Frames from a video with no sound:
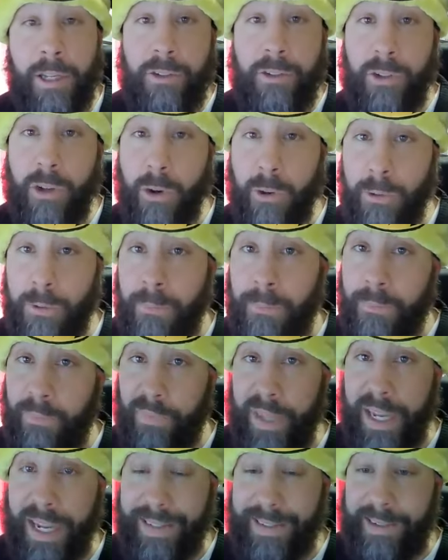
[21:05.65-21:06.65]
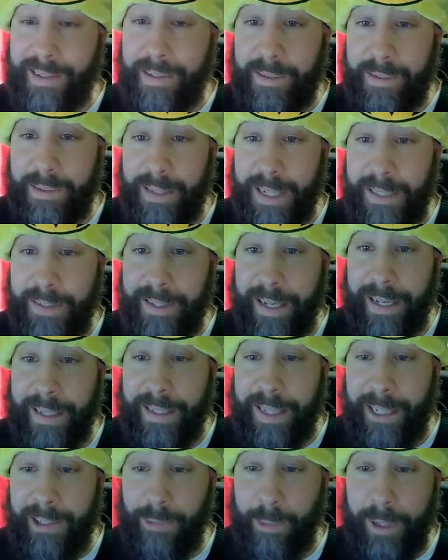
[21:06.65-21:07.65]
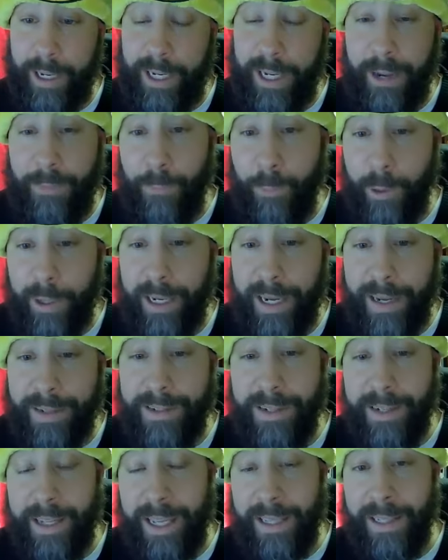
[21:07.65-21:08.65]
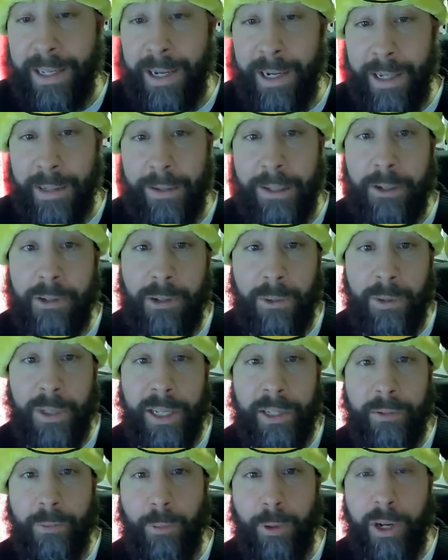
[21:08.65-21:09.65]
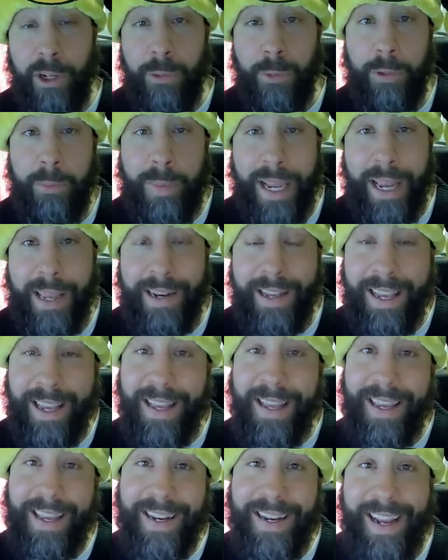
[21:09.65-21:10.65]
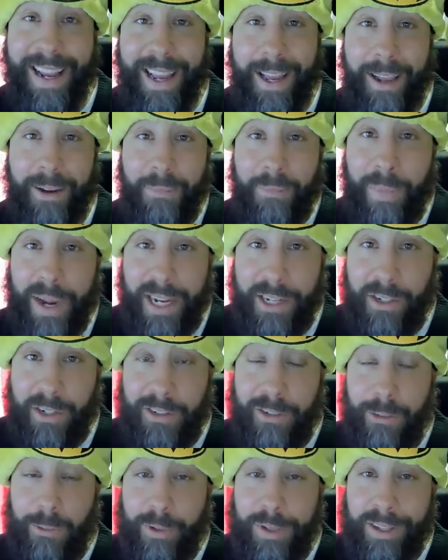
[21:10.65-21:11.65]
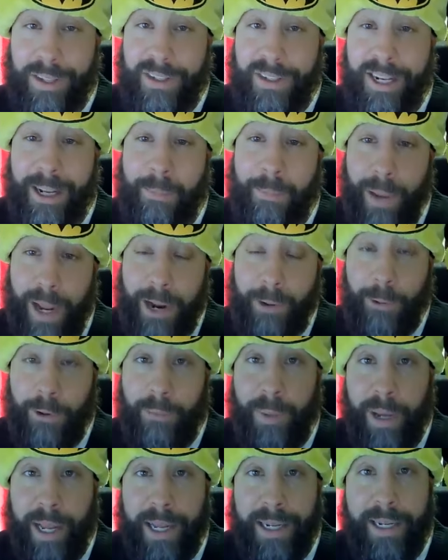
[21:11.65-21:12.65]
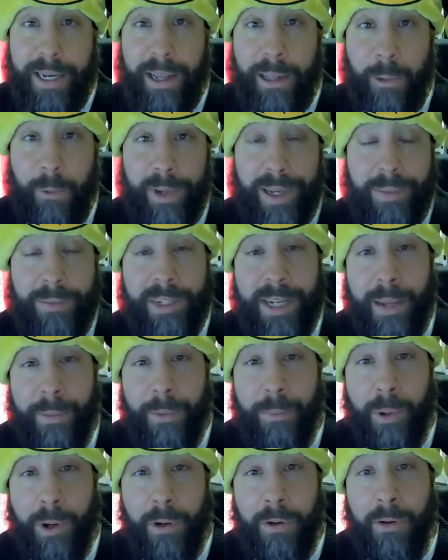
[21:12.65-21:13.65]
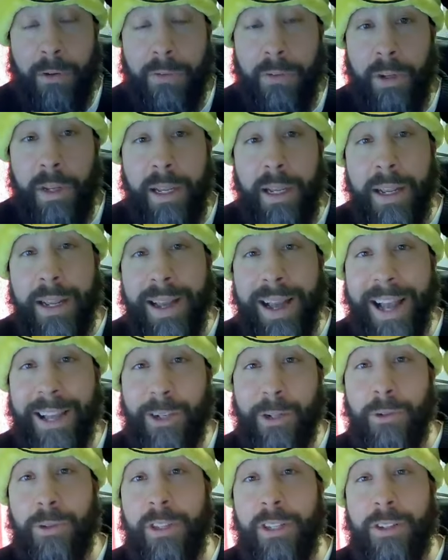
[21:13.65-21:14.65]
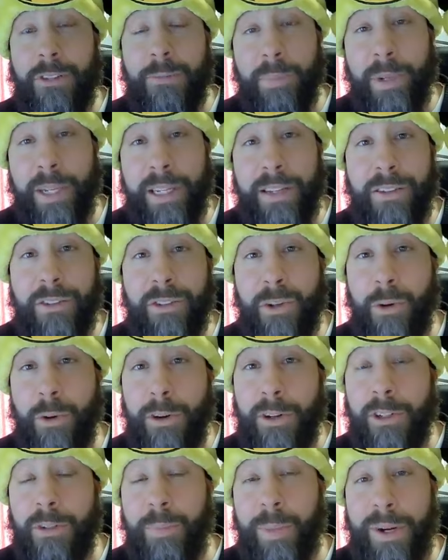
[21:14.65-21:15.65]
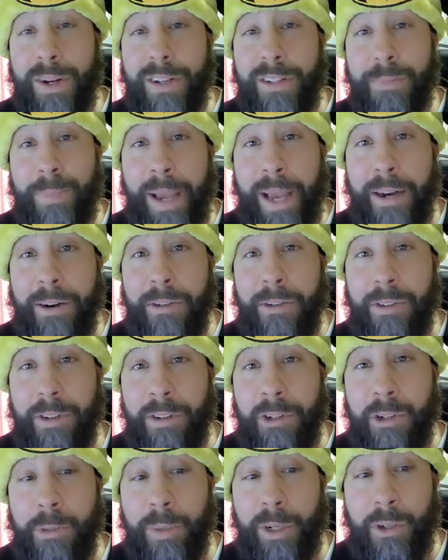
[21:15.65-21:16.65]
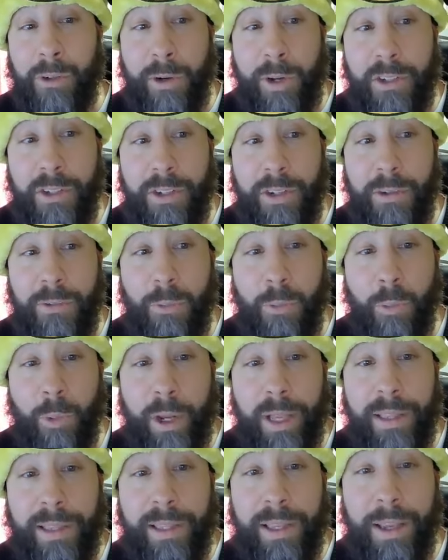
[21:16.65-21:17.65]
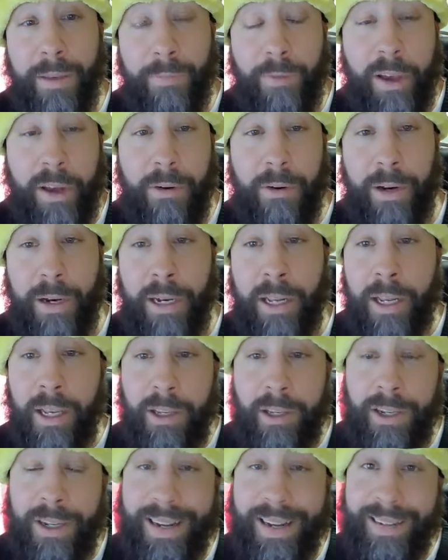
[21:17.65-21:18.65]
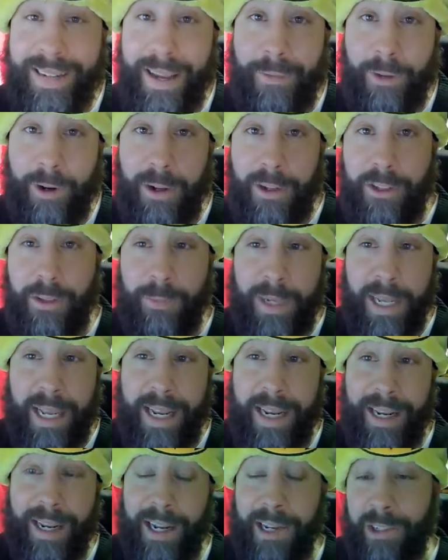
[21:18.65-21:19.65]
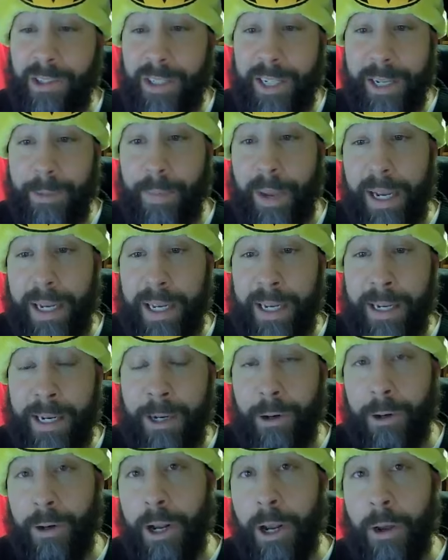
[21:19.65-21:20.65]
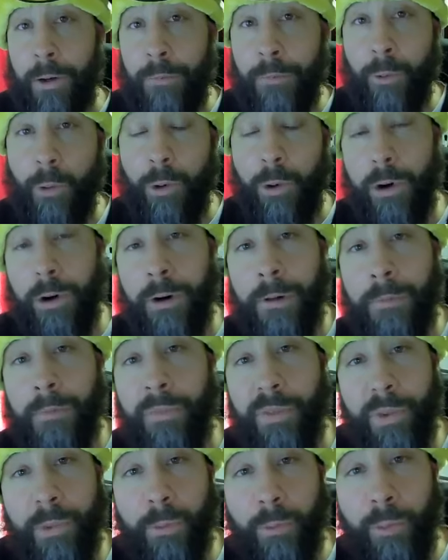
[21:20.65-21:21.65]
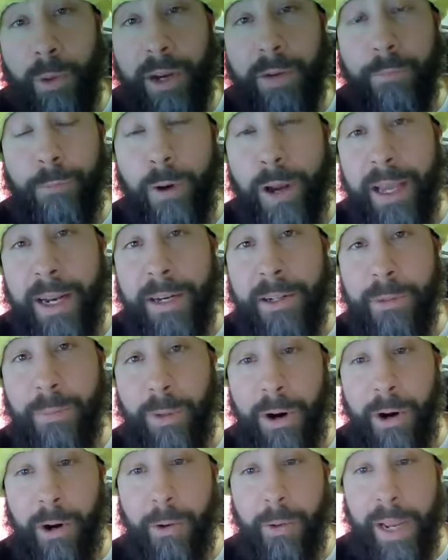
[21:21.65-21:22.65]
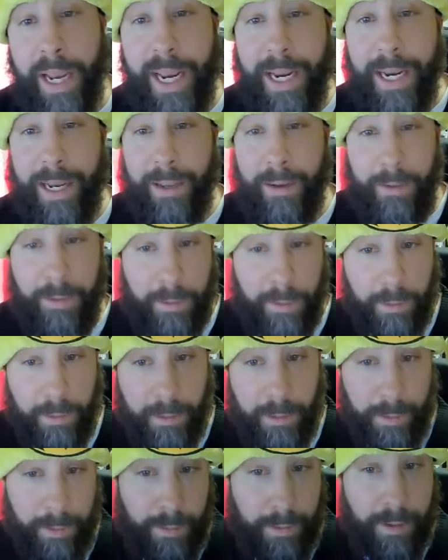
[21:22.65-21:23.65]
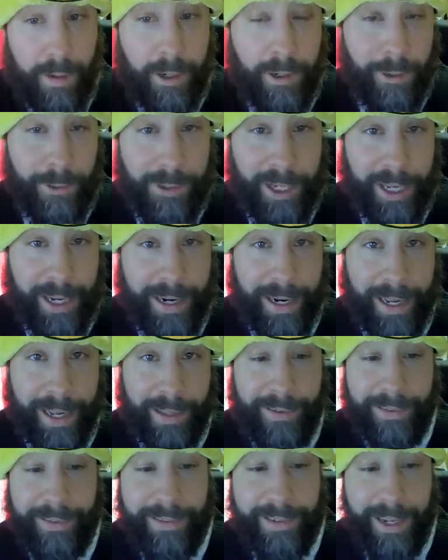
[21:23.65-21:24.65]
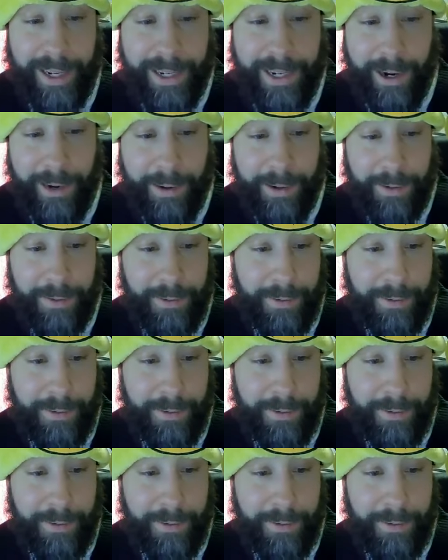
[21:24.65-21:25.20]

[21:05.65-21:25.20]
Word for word: So that's that's it. That's what I got for you guys today in the hot list. So thanks for watching with Matt in a hat. Matt Johnson Real Estate, powered by Keller Williams Diamond Partners. I do this because your experience matters and should be trusted with a veteran. You guys have an awesome day. I'll see you back in here for Red Friday tomorrow and a new Santa hat. Take care.